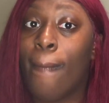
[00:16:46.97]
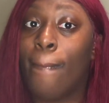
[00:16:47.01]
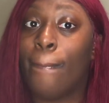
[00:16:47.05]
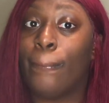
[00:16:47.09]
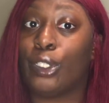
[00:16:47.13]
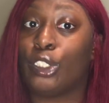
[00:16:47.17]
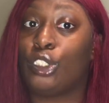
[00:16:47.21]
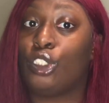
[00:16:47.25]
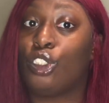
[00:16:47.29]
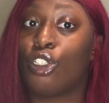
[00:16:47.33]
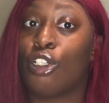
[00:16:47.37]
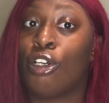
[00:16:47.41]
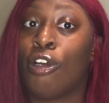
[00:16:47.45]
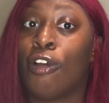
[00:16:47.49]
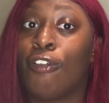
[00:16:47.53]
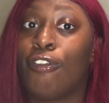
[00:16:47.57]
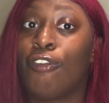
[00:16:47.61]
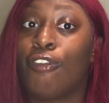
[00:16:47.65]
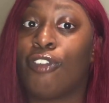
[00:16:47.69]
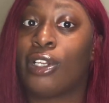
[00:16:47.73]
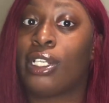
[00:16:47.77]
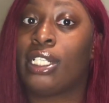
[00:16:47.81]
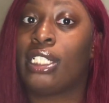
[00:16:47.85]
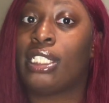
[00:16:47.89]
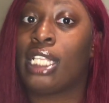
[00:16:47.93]
but you're
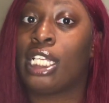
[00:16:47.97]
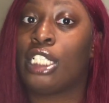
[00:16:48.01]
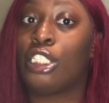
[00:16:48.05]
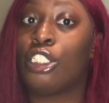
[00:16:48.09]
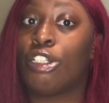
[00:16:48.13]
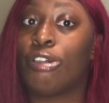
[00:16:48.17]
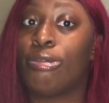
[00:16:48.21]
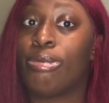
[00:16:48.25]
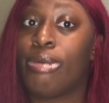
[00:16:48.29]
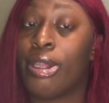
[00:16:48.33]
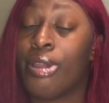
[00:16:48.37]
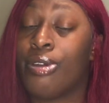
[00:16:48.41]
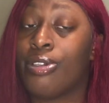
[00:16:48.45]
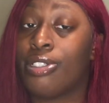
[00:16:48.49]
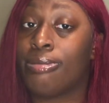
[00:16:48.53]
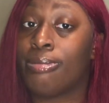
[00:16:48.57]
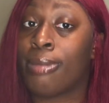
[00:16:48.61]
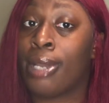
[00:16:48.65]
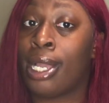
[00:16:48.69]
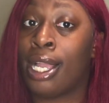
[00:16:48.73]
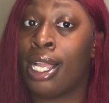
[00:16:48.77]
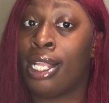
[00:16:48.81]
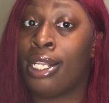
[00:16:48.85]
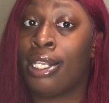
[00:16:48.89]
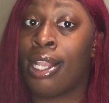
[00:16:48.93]
afraid that your parents
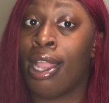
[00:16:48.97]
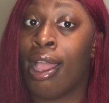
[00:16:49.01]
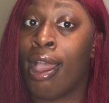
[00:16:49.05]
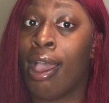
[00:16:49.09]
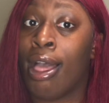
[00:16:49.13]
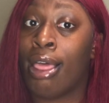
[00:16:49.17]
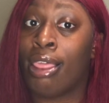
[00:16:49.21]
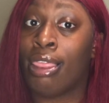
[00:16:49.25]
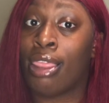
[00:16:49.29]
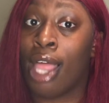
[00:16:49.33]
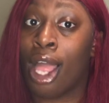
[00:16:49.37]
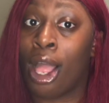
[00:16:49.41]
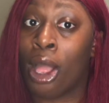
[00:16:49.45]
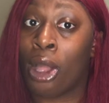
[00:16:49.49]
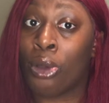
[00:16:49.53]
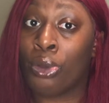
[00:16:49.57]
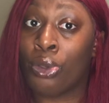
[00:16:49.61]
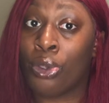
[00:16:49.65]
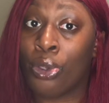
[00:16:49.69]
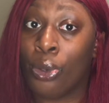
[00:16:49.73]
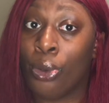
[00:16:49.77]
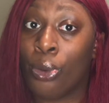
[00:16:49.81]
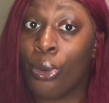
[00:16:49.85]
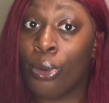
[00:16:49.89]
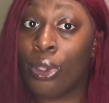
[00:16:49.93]
might not allow
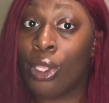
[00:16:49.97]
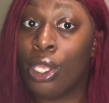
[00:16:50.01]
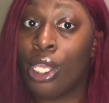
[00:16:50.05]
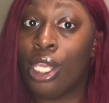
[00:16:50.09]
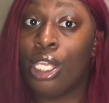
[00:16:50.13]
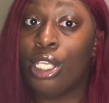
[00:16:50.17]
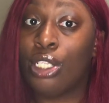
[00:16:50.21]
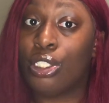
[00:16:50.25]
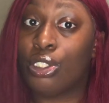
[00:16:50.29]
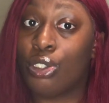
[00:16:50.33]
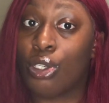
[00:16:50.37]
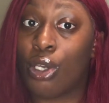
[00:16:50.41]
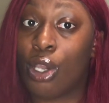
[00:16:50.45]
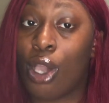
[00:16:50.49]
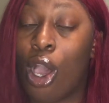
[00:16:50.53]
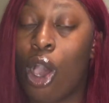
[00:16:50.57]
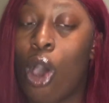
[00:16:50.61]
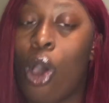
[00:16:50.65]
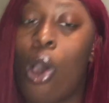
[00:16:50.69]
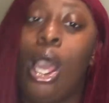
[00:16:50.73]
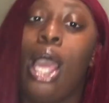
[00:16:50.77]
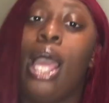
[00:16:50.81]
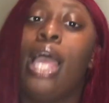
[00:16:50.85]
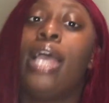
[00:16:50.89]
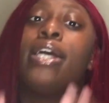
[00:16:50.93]
you to
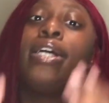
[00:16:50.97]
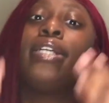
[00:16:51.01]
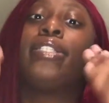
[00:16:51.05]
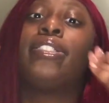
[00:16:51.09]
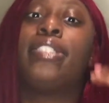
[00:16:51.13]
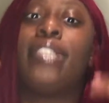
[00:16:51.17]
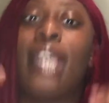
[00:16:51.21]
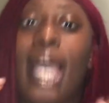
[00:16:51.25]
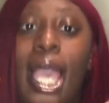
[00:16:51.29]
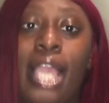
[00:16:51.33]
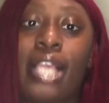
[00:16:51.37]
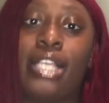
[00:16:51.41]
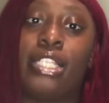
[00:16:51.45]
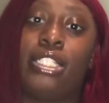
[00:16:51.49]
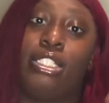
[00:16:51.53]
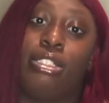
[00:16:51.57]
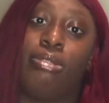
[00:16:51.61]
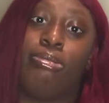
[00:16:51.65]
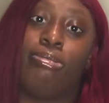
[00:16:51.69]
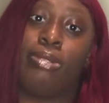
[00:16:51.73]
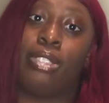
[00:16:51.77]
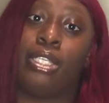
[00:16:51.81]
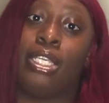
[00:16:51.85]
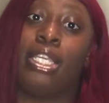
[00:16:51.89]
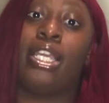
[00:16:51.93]
go, text
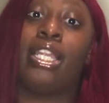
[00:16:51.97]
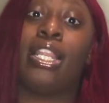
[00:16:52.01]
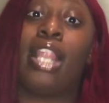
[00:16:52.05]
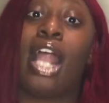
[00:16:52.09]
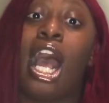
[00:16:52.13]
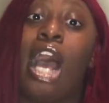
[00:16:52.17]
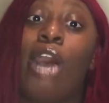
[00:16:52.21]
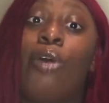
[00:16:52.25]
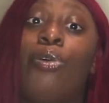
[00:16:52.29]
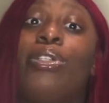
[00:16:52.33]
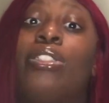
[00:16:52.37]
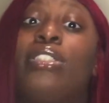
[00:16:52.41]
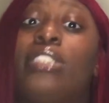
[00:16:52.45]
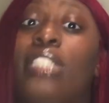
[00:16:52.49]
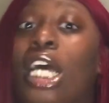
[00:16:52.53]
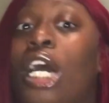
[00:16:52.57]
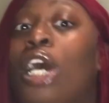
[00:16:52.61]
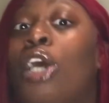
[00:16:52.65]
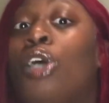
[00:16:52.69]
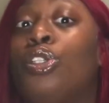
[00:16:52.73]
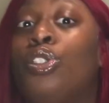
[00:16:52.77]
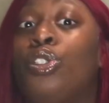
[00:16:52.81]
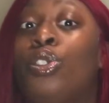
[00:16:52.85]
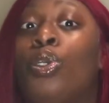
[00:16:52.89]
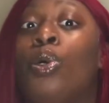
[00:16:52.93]
me and I will
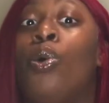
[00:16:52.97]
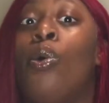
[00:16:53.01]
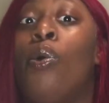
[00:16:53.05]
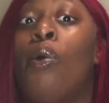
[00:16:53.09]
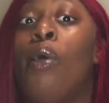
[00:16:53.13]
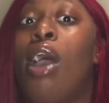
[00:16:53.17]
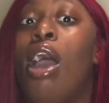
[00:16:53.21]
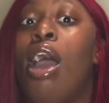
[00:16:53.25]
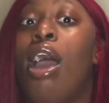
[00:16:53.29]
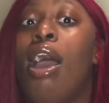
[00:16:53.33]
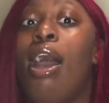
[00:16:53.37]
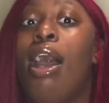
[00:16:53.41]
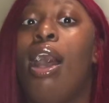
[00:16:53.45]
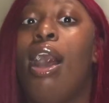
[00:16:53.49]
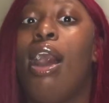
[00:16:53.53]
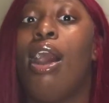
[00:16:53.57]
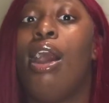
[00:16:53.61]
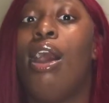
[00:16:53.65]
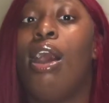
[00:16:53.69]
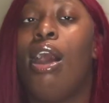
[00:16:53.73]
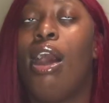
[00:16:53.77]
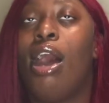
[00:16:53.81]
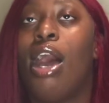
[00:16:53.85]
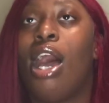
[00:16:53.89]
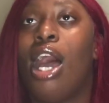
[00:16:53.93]
tell you
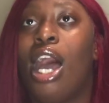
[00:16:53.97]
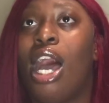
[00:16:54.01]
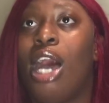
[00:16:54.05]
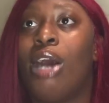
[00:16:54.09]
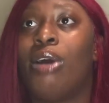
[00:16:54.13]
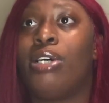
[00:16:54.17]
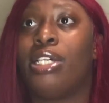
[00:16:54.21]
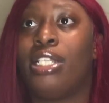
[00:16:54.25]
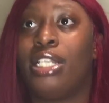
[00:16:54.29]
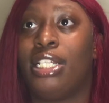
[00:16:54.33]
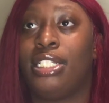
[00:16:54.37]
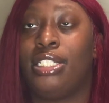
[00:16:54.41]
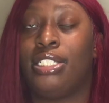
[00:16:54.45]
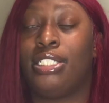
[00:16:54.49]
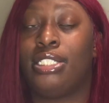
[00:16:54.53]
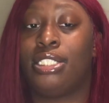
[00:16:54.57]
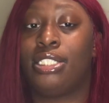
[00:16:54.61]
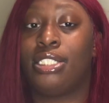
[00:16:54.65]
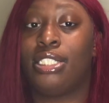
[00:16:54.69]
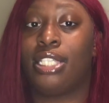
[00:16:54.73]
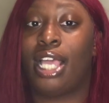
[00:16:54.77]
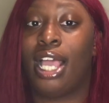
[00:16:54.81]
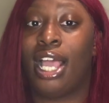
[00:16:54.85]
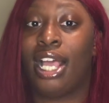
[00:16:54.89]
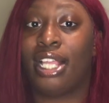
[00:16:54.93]
how it
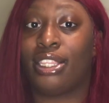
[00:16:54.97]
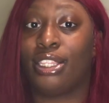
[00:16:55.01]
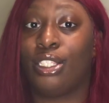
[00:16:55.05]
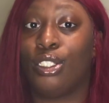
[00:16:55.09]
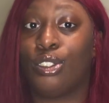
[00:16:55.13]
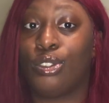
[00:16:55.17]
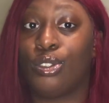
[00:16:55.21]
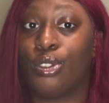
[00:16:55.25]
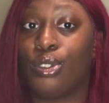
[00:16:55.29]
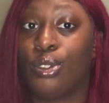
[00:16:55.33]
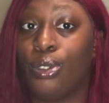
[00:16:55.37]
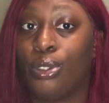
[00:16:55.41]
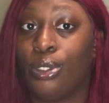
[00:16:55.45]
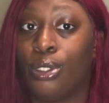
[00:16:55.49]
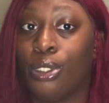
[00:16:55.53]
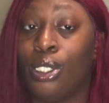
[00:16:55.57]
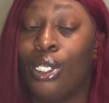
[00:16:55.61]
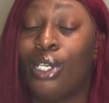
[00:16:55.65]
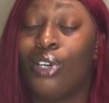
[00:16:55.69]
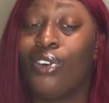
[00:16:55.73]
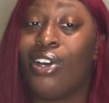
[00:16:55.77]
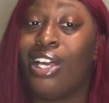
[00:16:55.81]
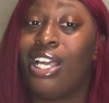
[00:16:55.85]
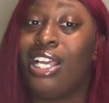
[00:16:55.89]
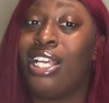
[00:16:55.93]
is at the school.
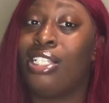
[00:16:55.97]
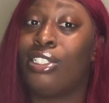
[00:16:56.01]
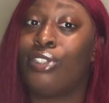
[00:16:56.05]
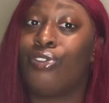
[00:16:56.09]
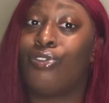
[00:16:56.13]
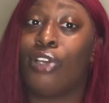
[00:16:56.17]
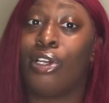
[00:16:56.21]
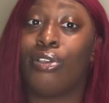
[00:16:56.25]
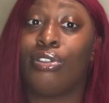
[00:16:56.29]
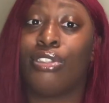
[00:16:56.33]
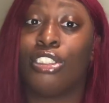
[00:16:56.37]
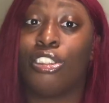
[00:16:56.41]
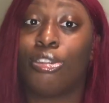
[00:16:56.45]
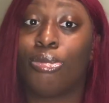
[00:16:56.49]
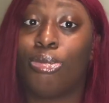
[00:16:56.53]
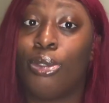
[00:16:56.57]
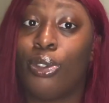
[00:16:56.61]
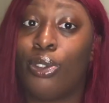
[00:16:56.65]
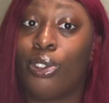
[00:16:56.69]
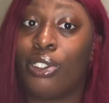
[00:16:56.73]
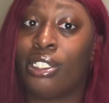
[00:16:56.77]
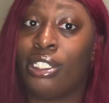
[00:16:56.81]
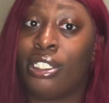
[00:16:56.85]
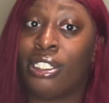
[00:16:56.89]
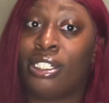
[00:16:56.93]
It's very
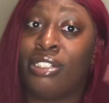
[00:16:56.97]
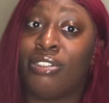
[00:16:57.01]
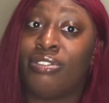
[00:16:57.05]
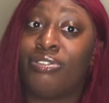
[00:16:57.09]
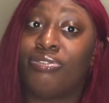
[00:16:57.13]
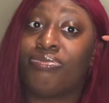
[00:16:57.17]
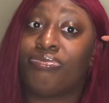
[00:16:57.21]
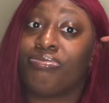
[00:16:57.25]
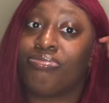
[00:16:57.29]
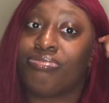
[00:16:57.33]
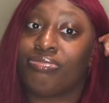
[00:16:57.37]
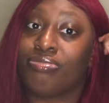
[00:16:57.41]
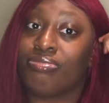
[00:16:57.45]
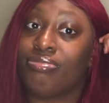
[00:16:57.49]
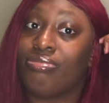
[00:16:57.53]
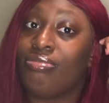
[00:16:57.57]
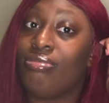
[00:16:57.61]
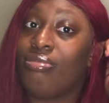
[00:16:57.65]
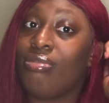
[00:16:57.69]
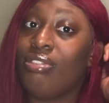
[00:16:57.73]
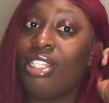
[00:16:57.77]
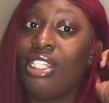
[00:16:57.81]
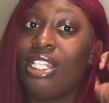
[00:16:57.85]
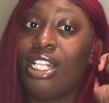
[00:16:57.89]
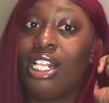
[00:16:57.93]
supportive.
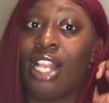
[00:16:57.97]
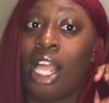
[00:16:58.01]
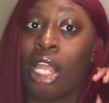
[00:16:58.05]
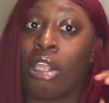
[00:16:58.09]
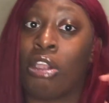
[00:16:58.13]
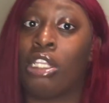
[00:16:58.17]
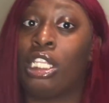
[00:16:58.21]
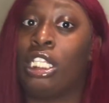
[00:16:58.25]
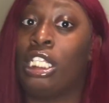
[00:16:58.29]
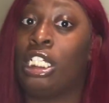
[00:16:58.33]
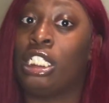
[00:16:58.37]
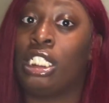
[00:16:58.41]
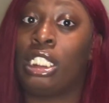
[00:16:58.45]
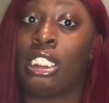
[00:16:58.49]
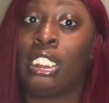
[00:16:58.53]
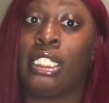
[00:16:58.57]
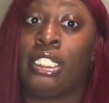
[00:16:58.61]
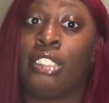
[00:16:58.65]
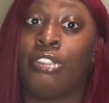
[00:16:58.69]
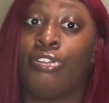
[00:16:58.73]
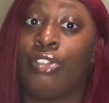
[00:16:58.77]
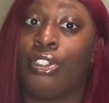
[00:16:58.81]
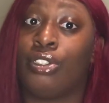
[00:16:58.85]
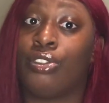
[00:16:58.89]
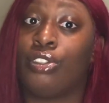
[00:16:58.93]
Like, literally,
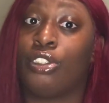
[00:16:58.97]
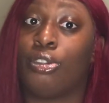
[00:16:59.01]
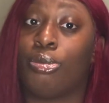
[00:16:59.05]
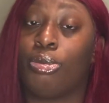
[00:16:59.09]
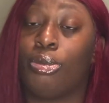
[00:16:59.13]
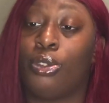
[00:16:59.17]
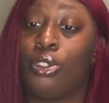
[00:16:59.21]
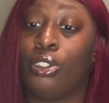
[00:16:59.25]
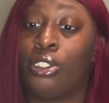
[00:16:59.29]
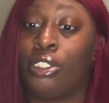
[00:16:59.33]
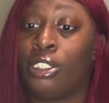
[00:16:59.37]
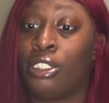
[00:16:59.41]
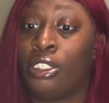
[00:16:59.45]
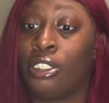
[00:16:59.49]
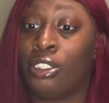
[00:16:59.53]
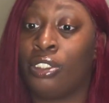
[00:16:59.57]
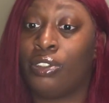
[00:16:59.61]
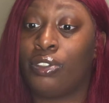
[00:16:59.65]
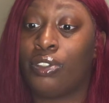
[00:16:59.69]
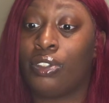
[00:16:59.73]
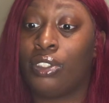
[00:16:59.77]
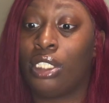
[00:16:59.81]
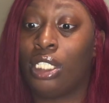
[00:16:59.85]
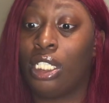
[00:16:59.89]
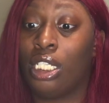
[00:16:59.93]
it's very supportive.